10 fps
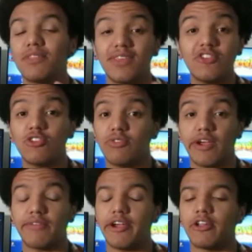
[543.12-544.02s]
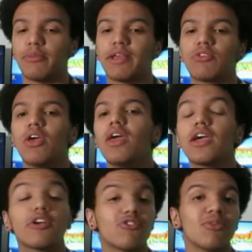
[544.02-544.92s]
CG is very, very hit or miss
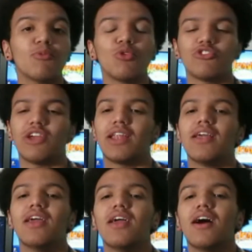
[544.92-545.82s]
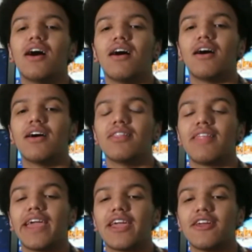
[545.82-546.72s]
because there's some cool shit.
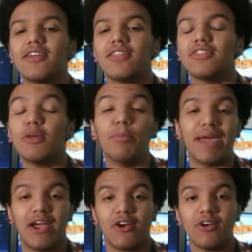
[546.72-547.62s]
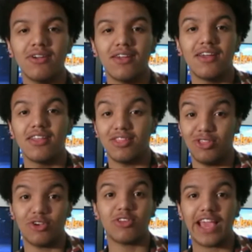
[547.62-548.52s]
Like the bear
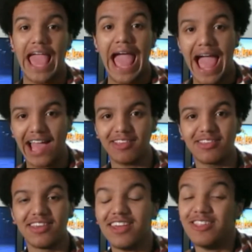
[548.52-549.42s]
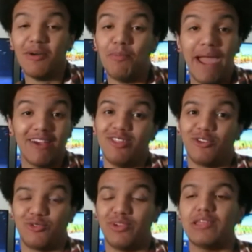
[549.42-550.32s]
looks like ass. The bear
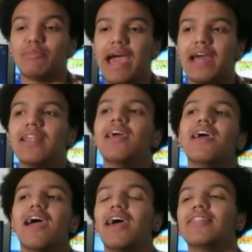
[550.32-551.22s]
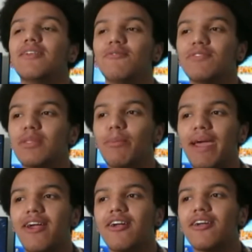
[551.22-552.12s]
looks really bad. And then when the
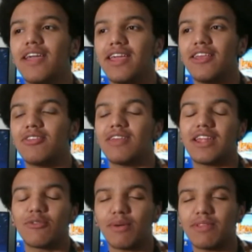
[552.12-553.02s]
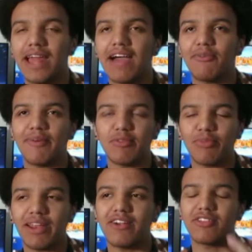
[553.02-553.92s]
bear is getting ripped in half above the
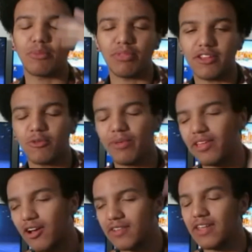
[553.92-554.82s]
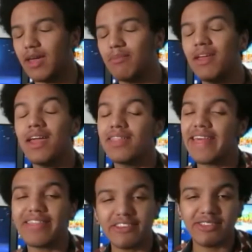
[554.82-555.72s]
Predator and the blood spilling onto him,
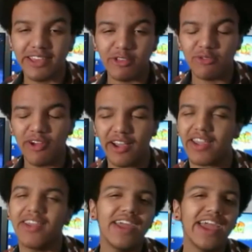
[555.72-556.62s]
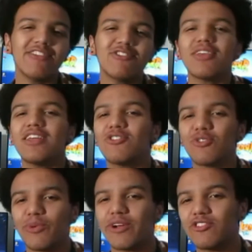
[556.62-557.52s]
that looks sick as fuck. It's just
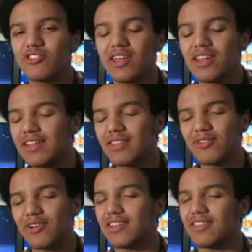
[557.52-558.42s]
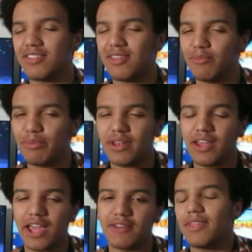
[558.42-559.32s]
weird shit. It's a little inconsistent, but
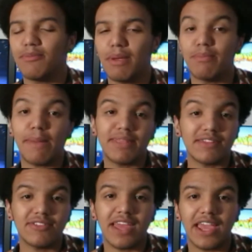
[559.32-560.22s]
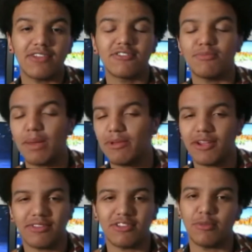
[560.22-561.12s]
again, maybe that's taste. Maybe you
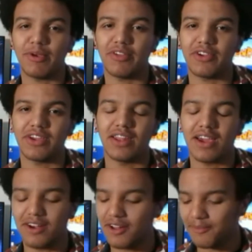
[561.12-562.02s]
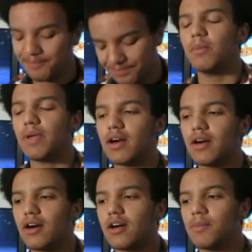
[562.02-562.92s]
guys thought the bear looked good. I don't know. But
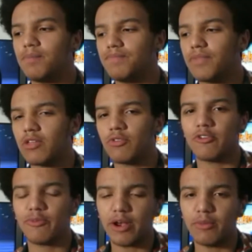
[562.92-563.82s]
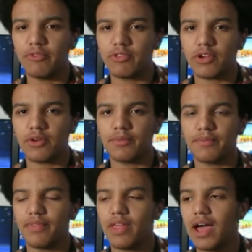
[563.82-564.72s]
yeah, as far as Predator movies go,
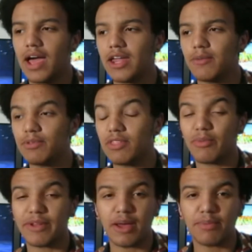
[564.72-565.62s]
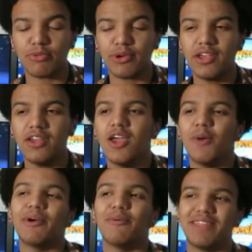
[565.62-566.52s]
I'd put this in my top 3,
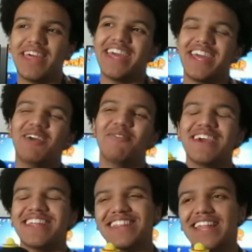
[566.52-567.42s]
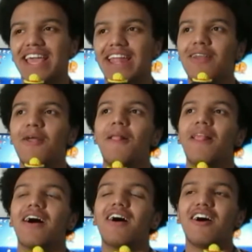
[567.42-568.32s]
but then again,
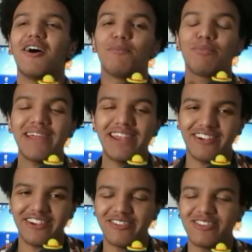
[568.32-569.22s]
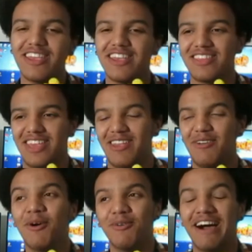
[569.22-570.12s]
Predators is
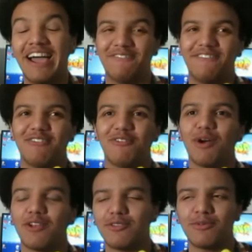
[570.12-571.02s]
my favorite one just